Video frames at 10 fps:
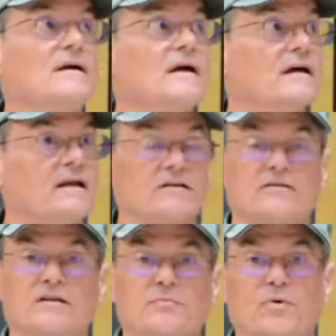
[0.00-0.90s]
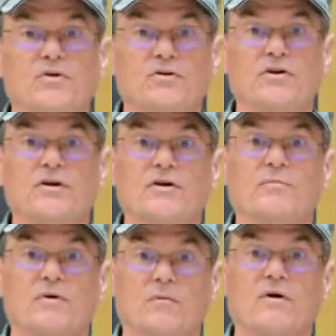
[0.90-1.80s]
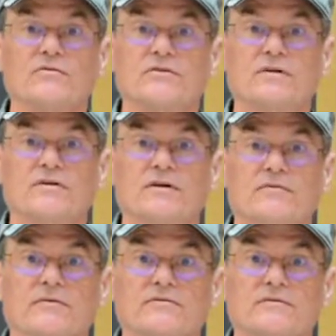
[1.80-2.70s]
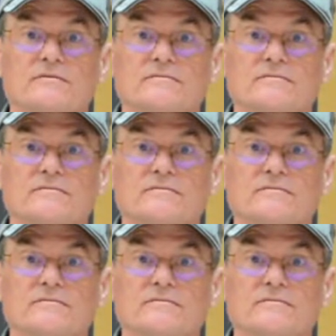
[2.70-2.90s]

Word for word: And like I said, it's pretty good here, but we're going to see the difference.